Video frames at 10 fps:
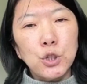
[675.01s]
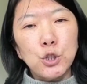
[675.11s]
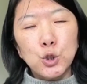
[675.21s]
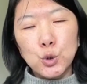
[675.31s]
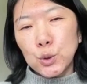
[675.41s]

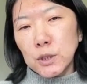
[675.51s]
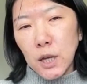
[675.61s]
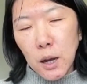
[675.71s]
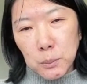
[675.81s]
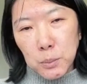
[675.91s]
insurance
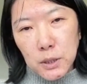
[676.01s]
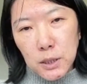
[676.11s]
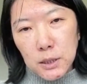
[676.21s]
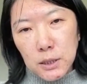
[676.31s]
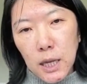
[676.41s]

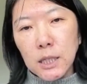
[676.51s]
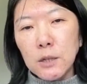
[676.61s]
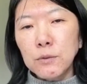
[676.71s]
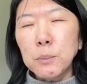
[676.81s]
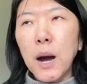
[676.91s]
companies, and
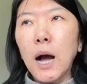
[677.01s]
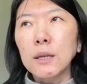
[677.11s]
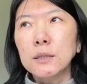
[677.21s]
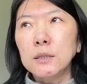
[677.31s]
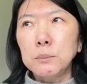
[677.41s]
even
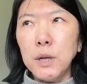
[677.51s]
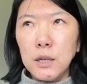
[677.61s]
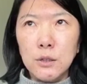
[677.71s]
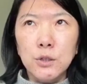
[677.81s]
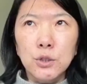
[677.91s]

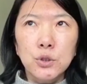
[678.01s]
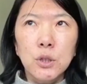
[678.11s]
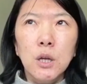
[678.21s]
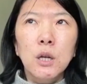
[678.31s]
policymakers